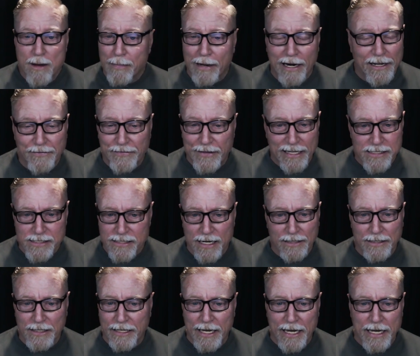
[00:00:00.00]
but that's
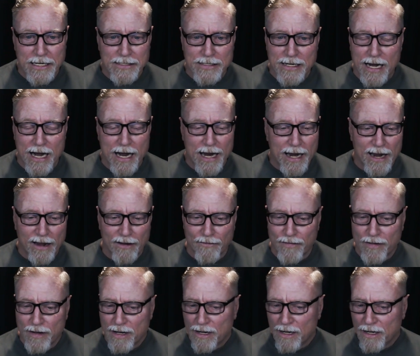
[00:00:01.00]
not the case. I have
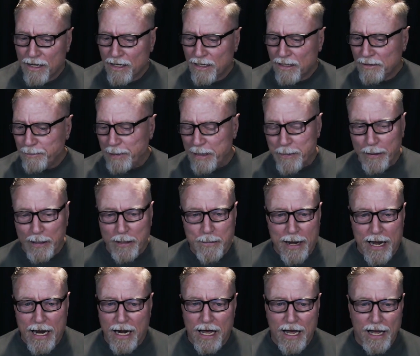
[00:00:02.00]
people in
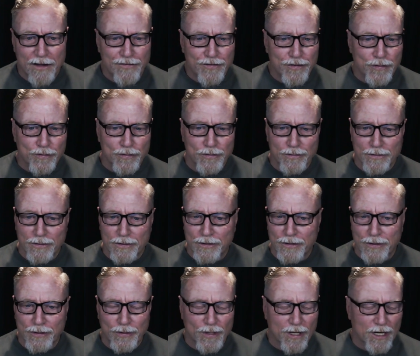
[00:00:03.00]
my life
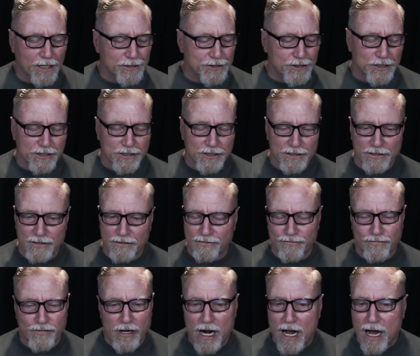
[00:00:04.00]
who are just
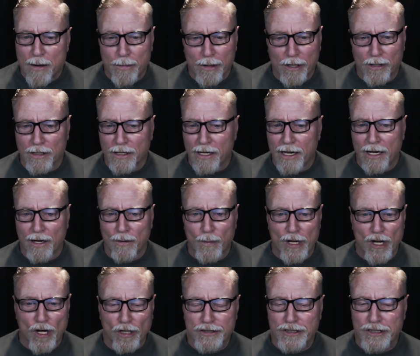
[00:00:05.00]
phenomenal, and
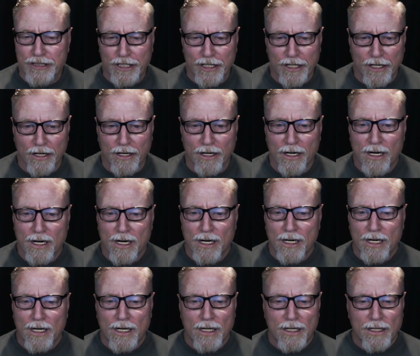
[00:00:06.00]
we all share,
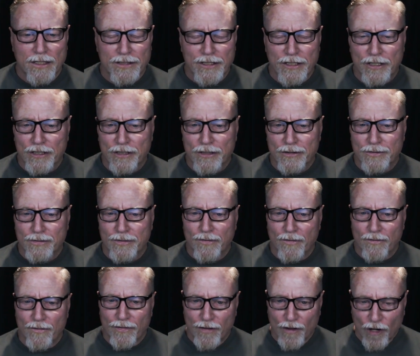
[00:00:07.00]

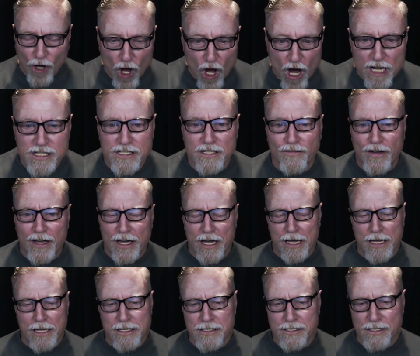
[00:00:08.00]
the loss of
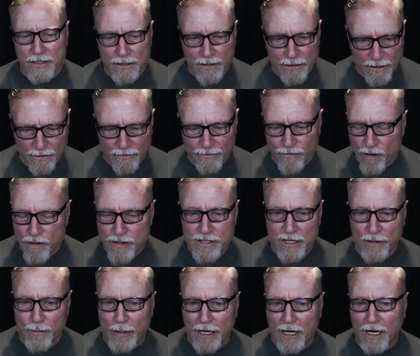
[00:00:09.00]
AIDS and folks
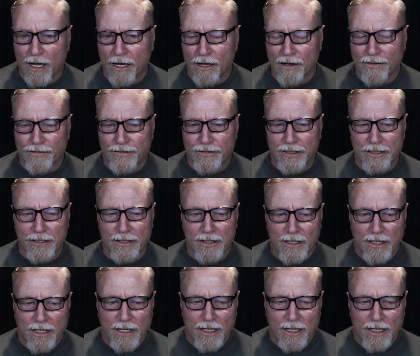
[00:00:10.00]
that we loved, and